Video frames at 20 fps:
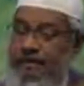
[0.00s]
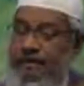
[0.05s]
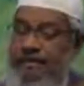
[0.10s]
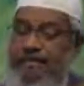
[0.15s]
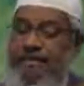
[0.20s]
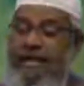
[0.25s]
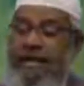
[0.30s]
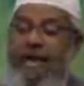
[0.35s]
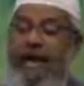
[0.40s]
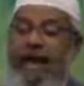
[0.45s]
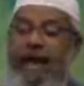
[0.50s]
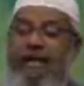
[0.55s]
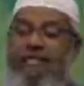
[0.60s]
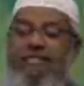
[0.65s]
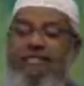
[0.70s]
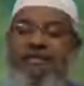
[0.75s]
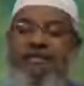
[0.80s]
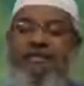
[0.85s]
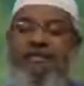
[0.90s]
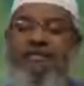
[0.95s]
they are
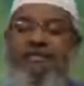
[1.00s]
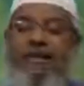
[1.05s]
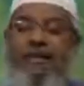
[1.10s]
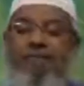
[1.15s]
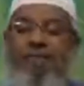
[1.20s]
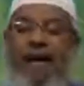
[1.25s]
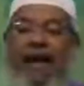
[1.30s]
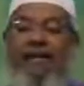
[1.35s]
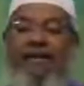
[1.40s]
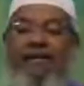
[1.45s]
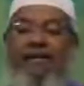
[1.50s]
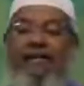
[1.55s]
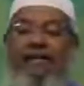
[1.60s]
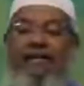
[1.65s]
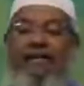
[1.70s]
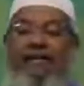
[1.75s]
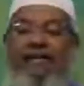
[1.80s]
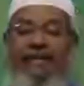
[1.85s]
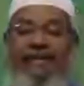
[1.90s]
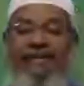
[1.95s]

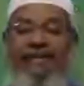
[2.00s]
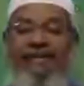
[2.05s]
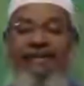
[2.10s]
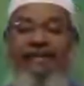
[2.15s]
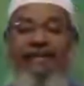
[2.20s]
systematically